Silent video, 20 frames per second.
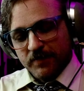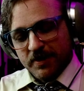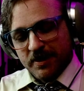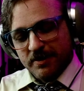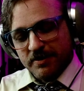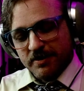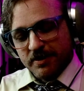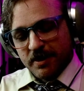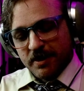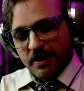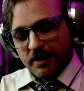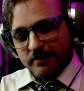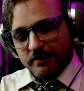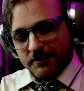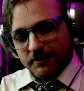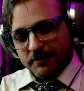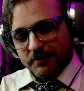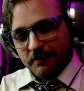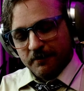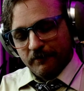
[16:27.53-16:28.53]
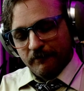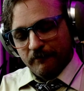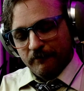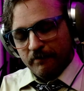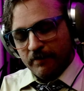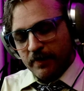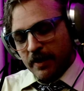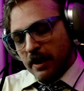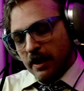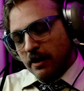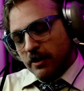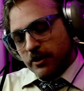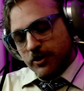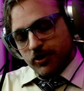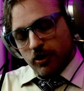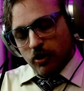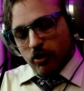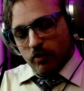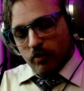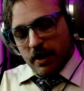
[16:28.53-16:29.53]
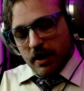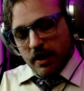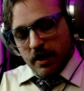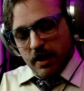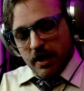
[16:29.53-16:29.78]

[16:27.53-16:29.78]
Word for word: Isn't God good? So